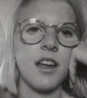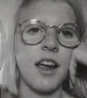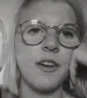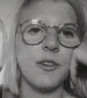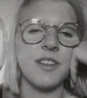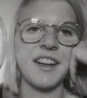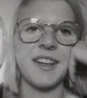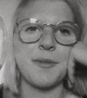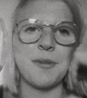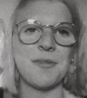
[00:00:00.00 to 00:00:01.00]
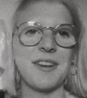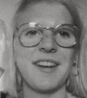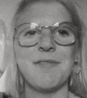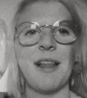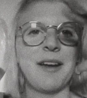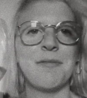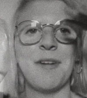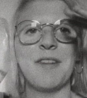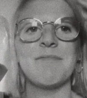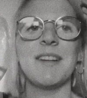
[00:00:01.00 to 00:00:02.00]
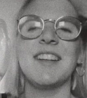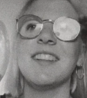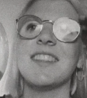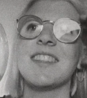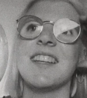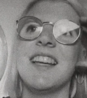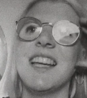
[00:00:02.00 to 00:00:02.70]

I don't think it will fit in like five minutes.